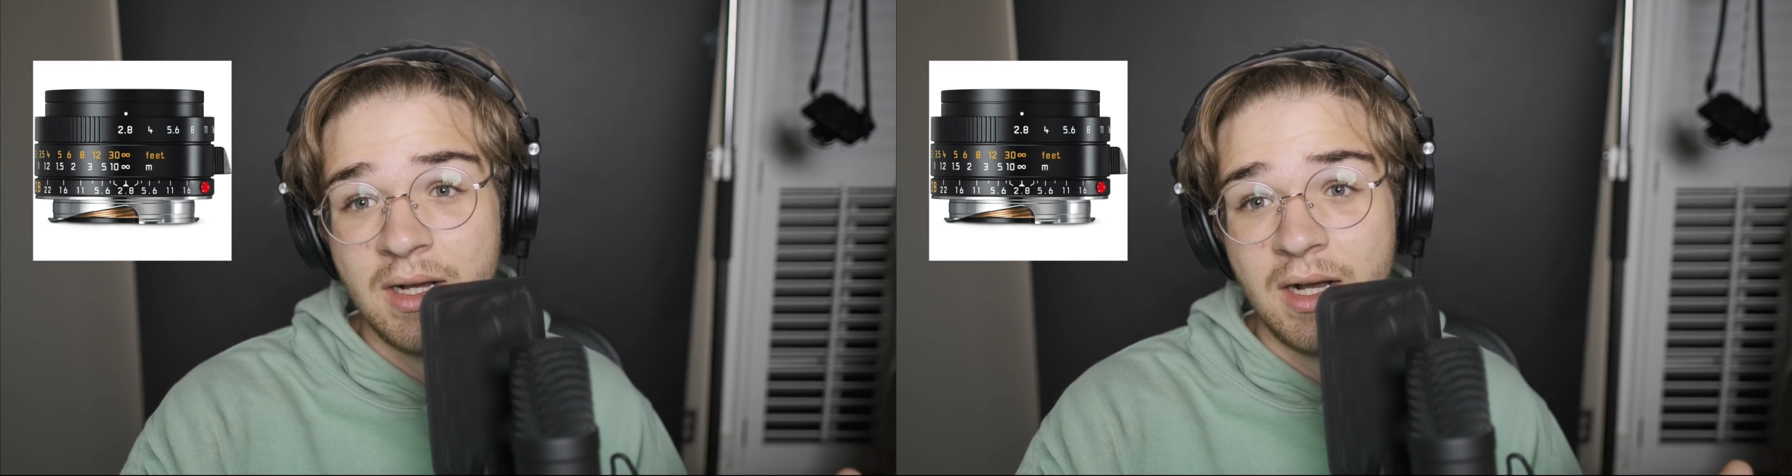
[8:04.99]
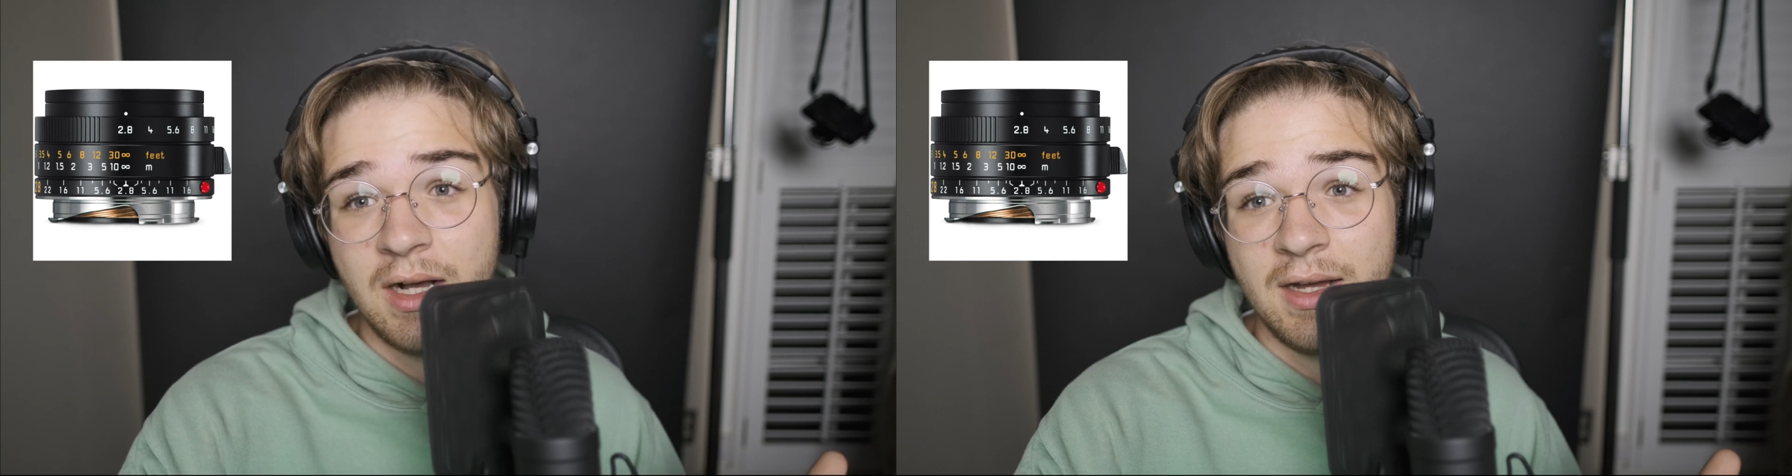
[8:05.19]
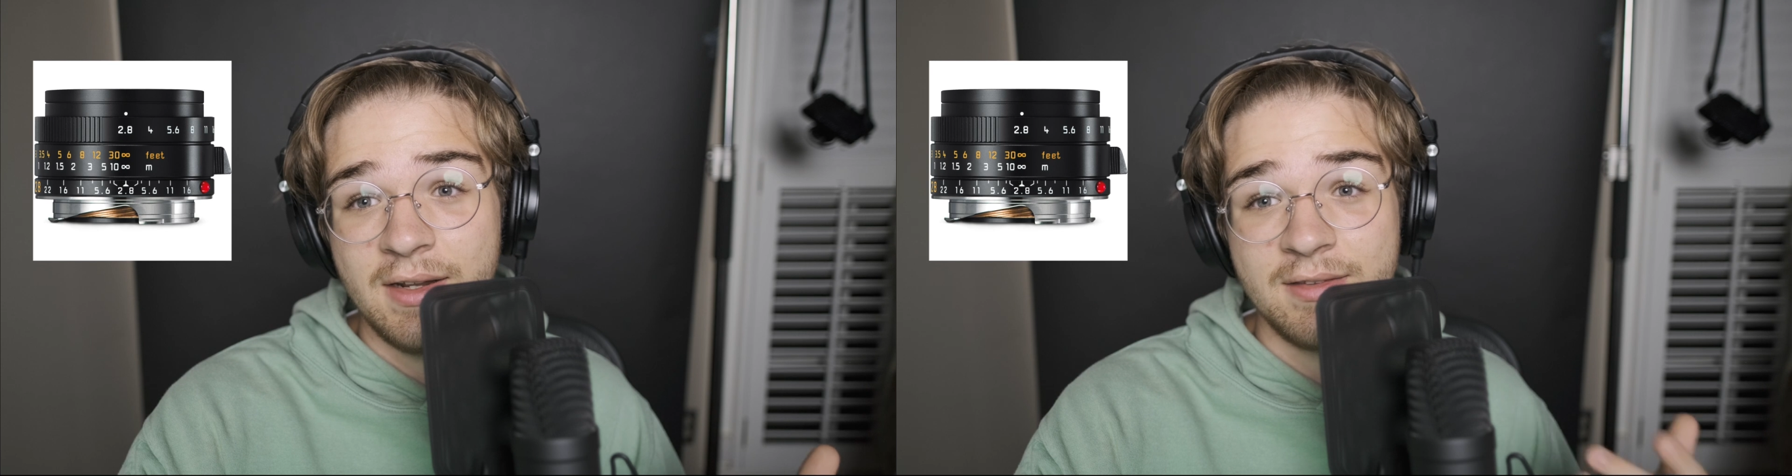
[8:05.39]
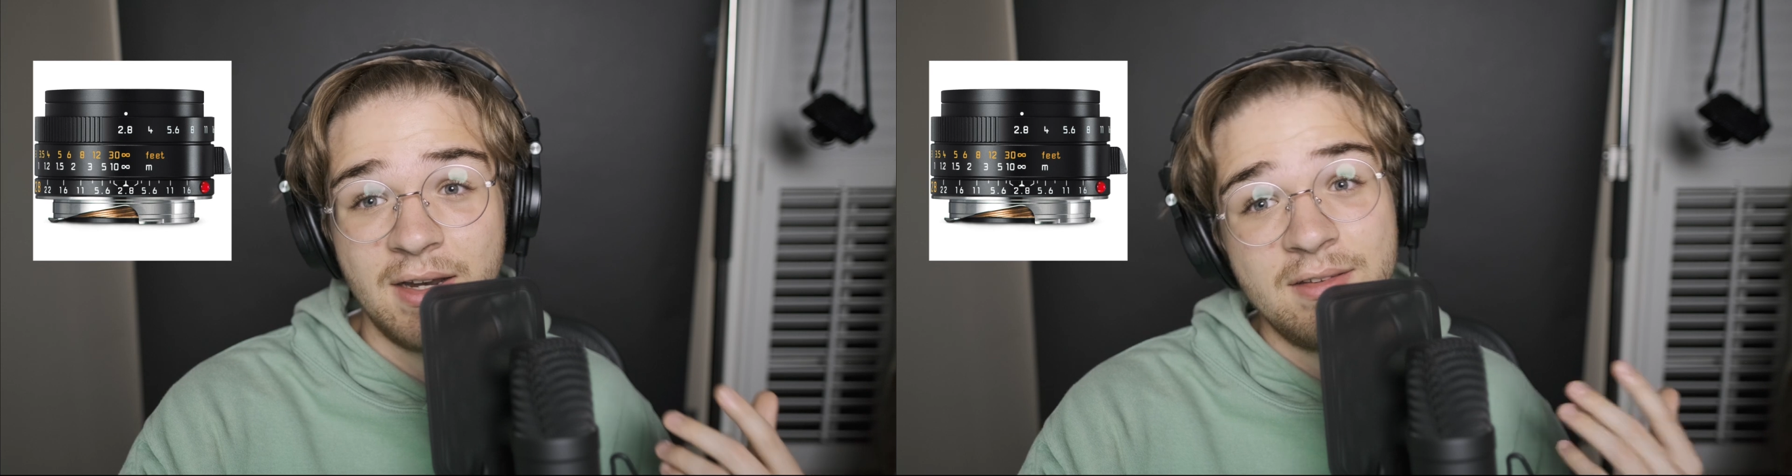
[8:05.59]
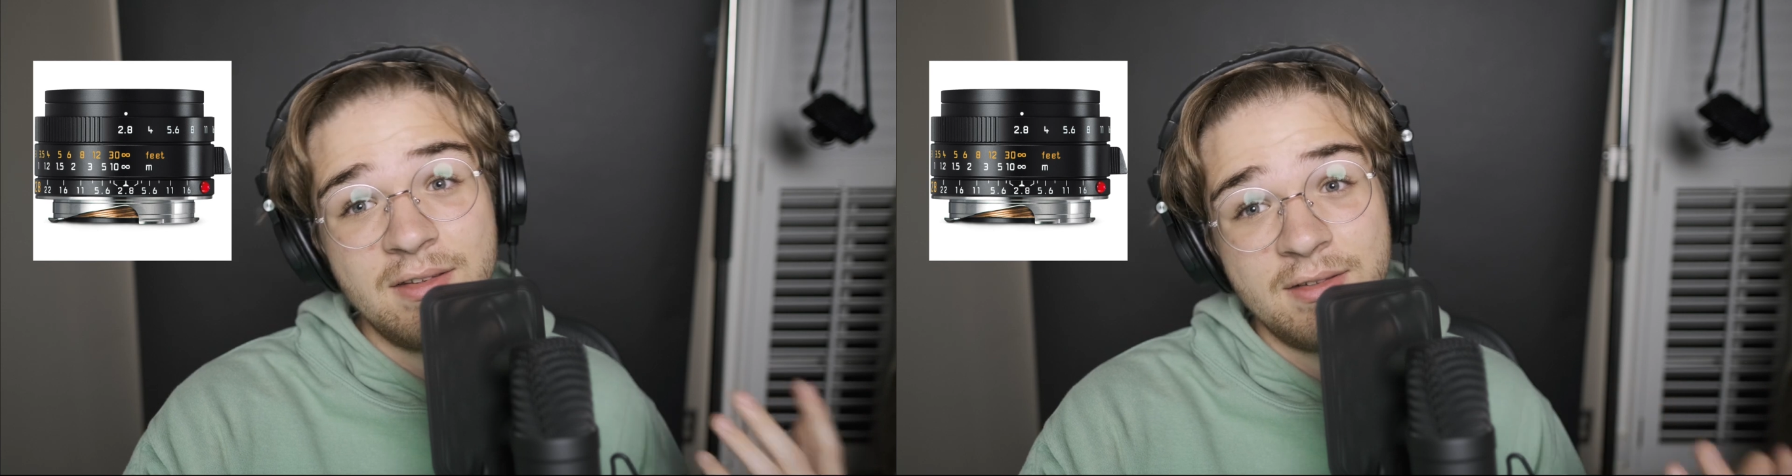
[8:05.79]
and it's
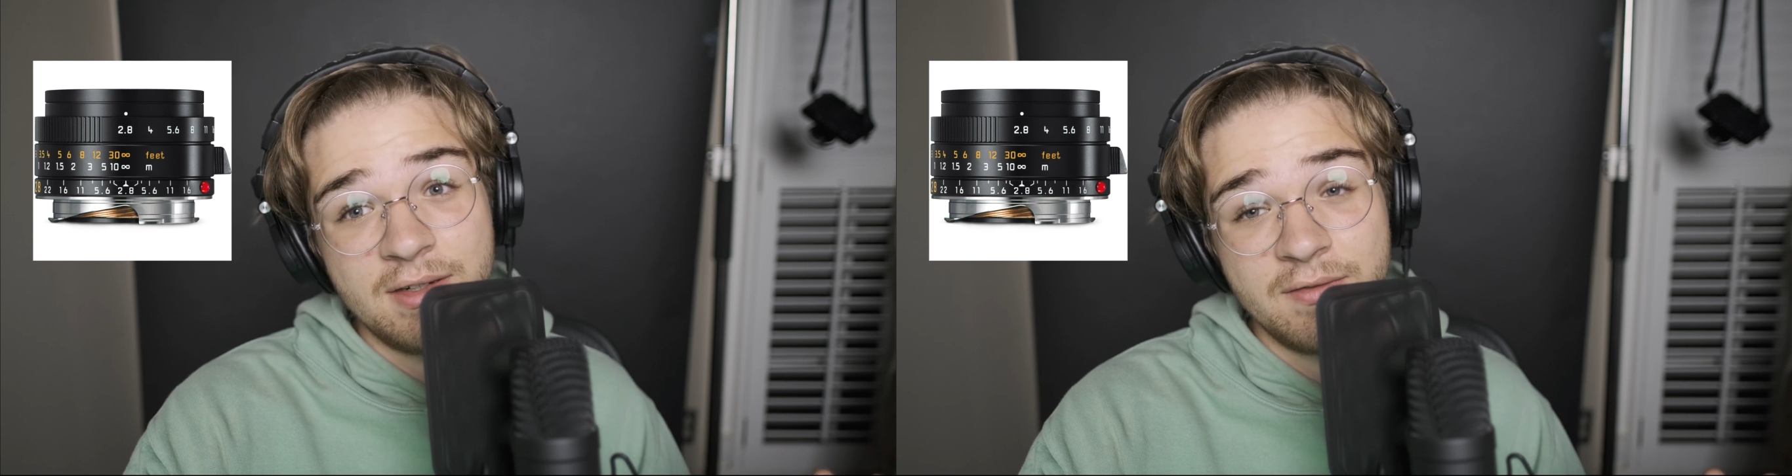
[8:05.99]
not as easy to